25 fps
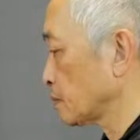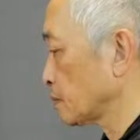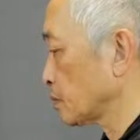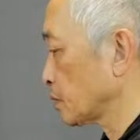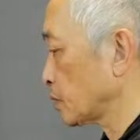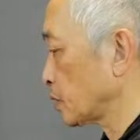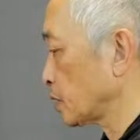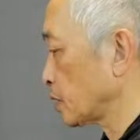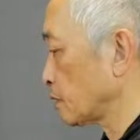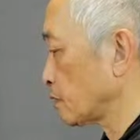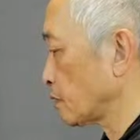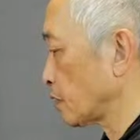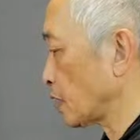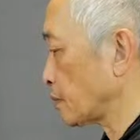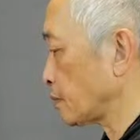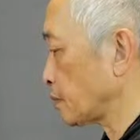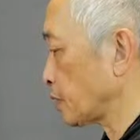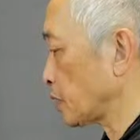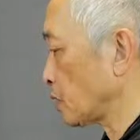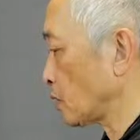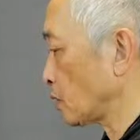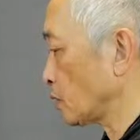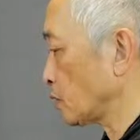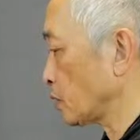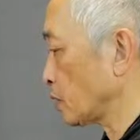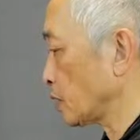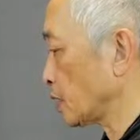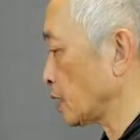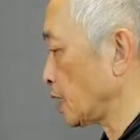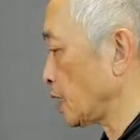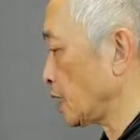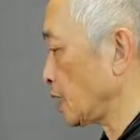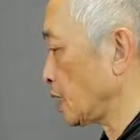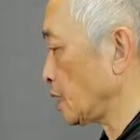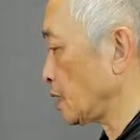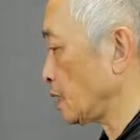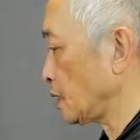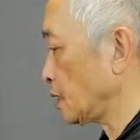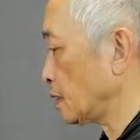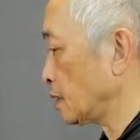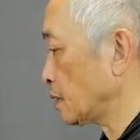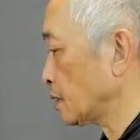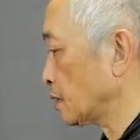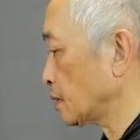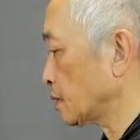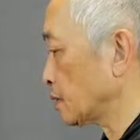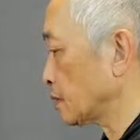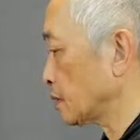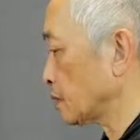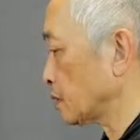put it right below your knee,
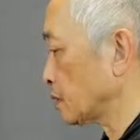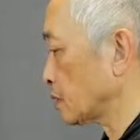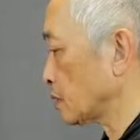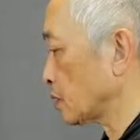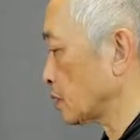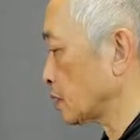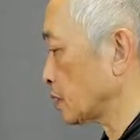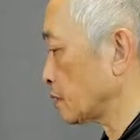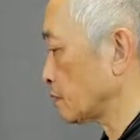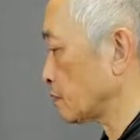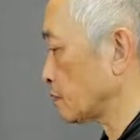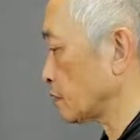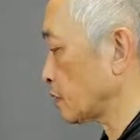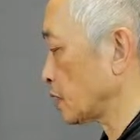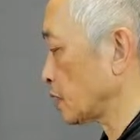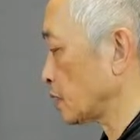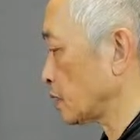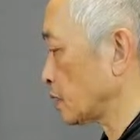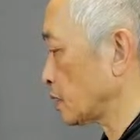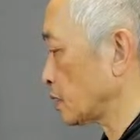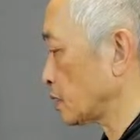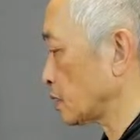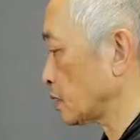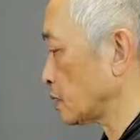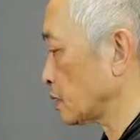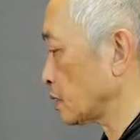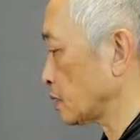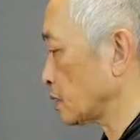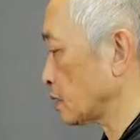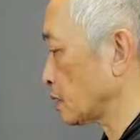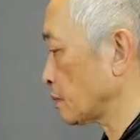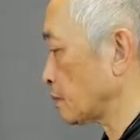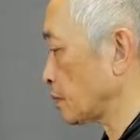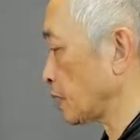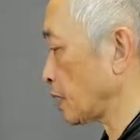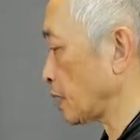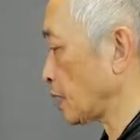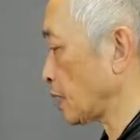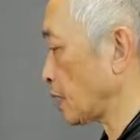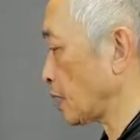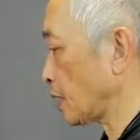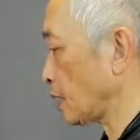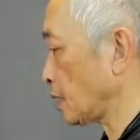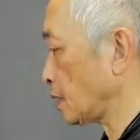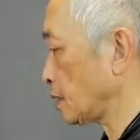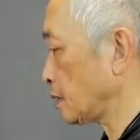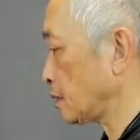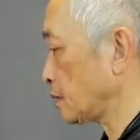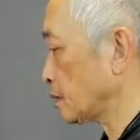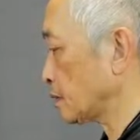not in front, not
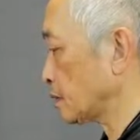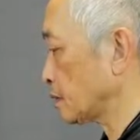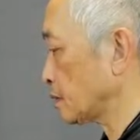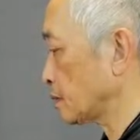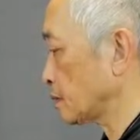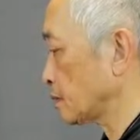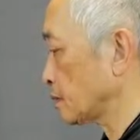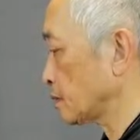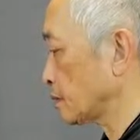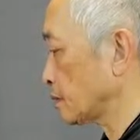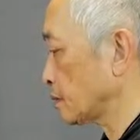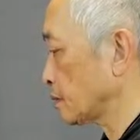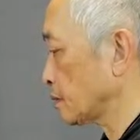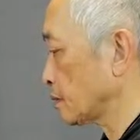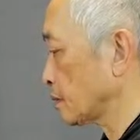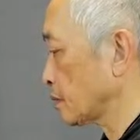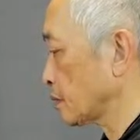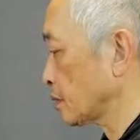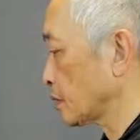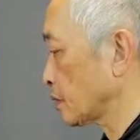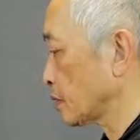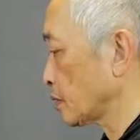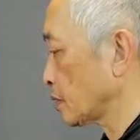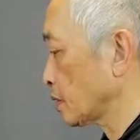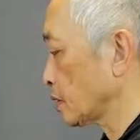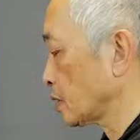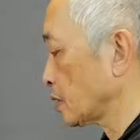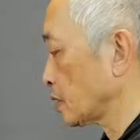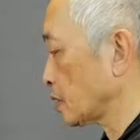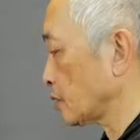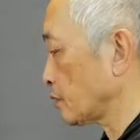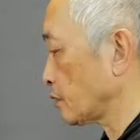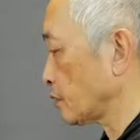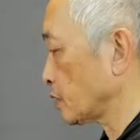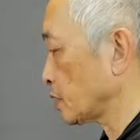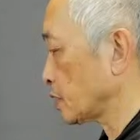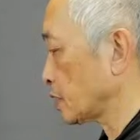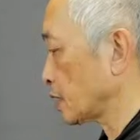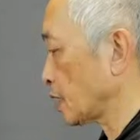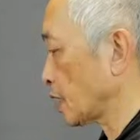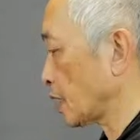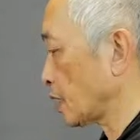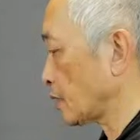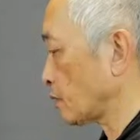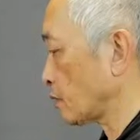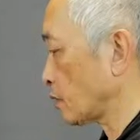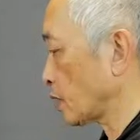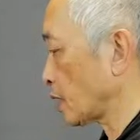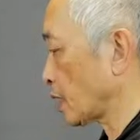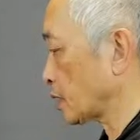behind. If you sit like
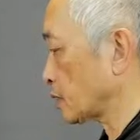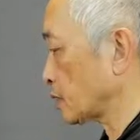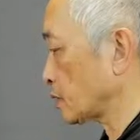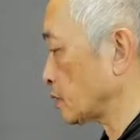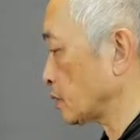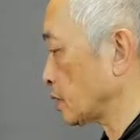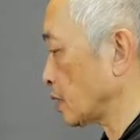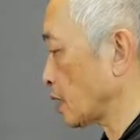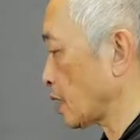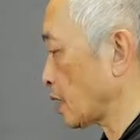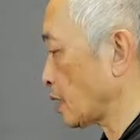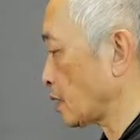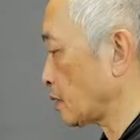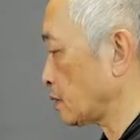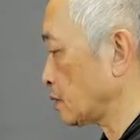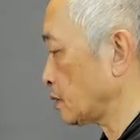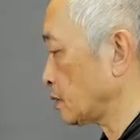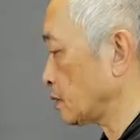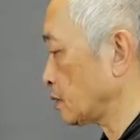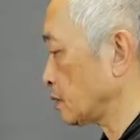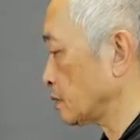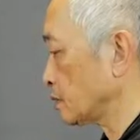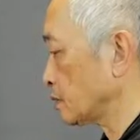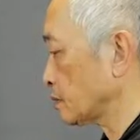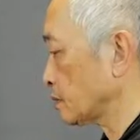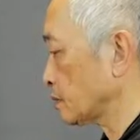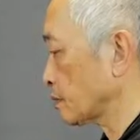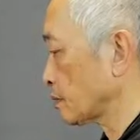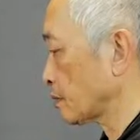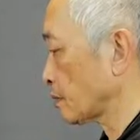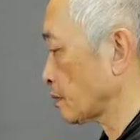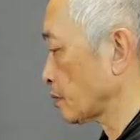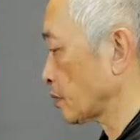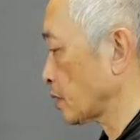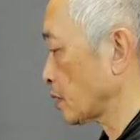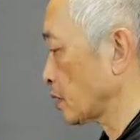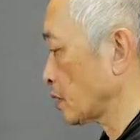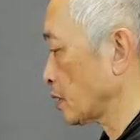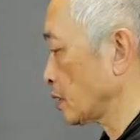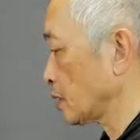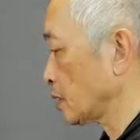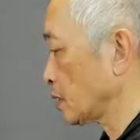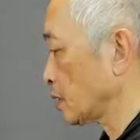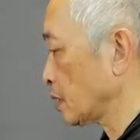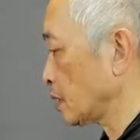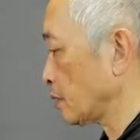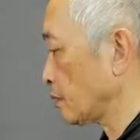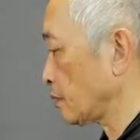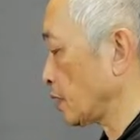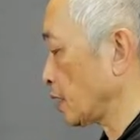I do now,
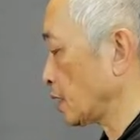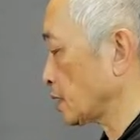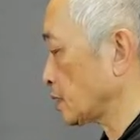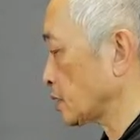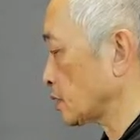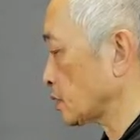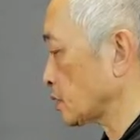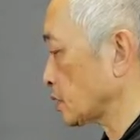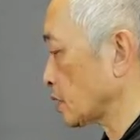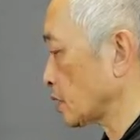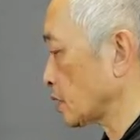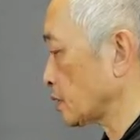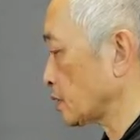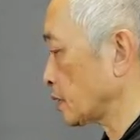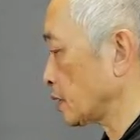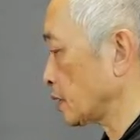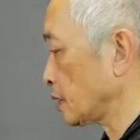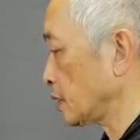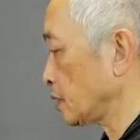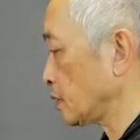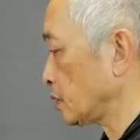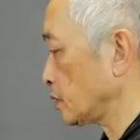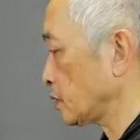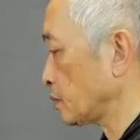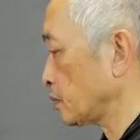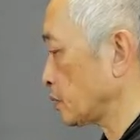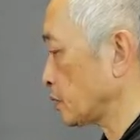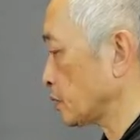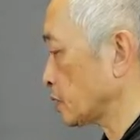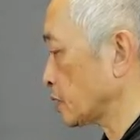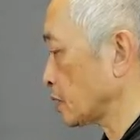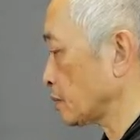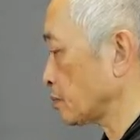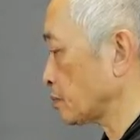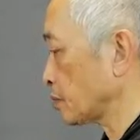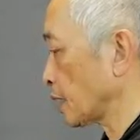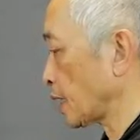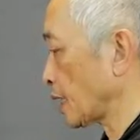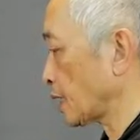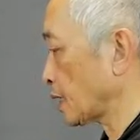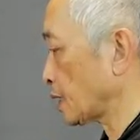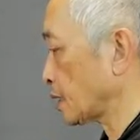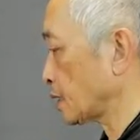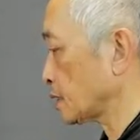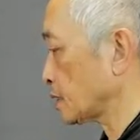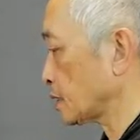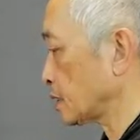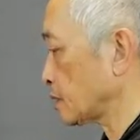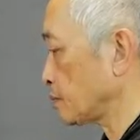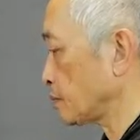if necessary, you put some
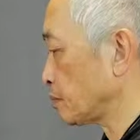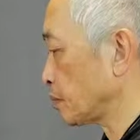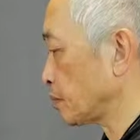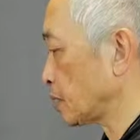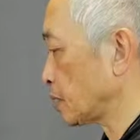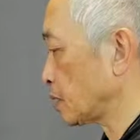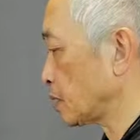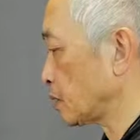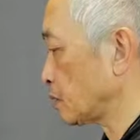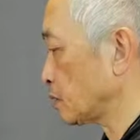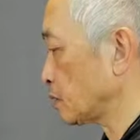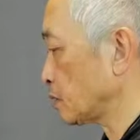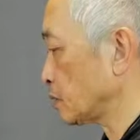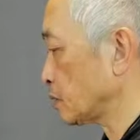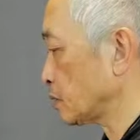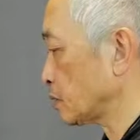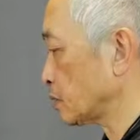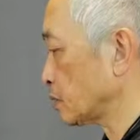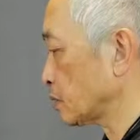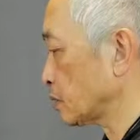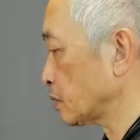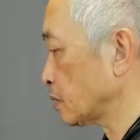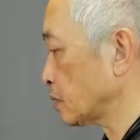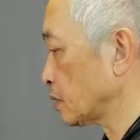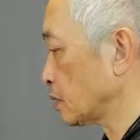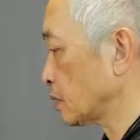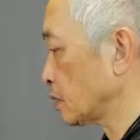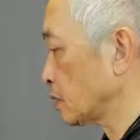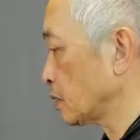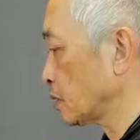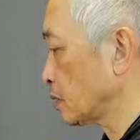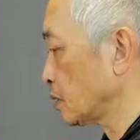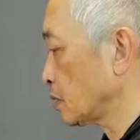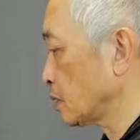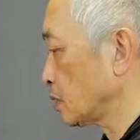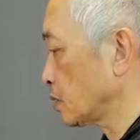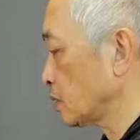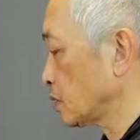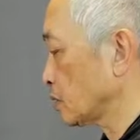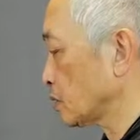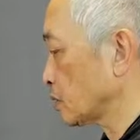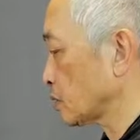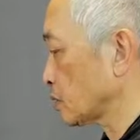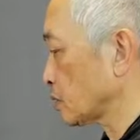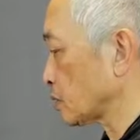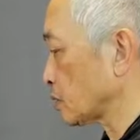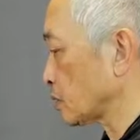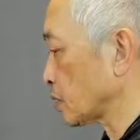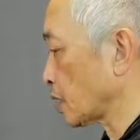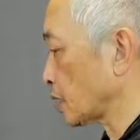blankets and pillows
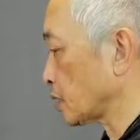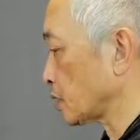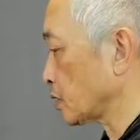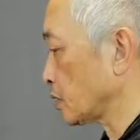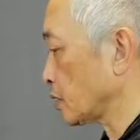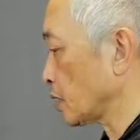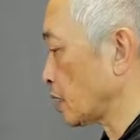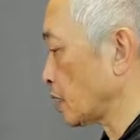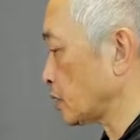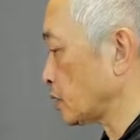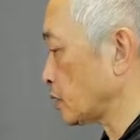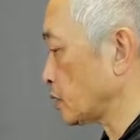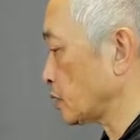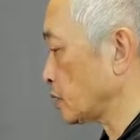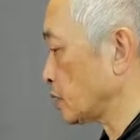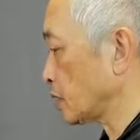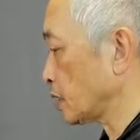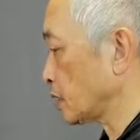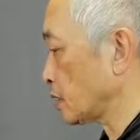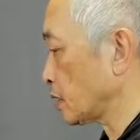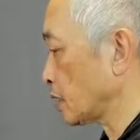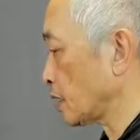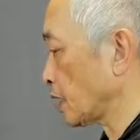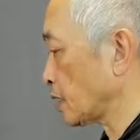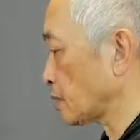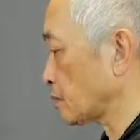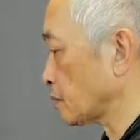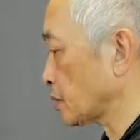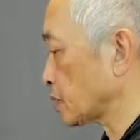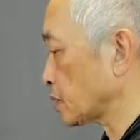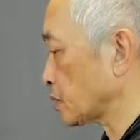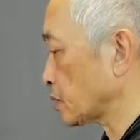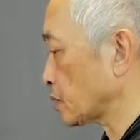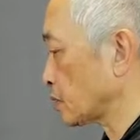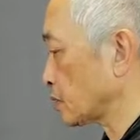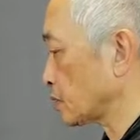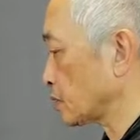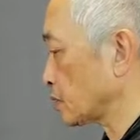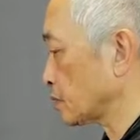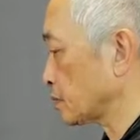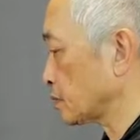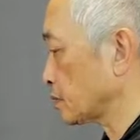so that you're not using your leg muscle.